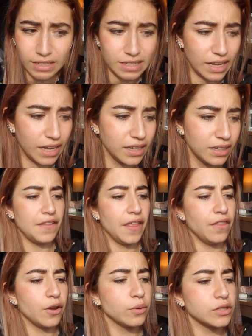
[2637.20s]
insane. And
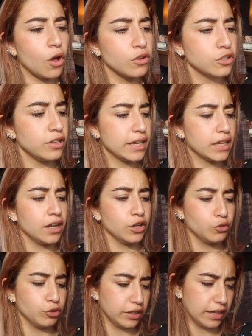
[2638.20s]
then there was also like an
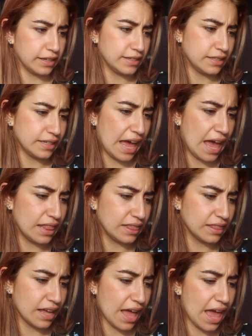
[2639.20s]
acrylic
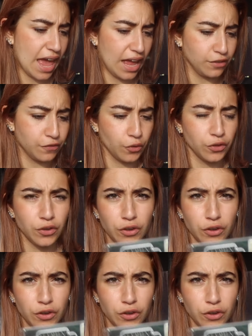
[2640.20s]
stand and photo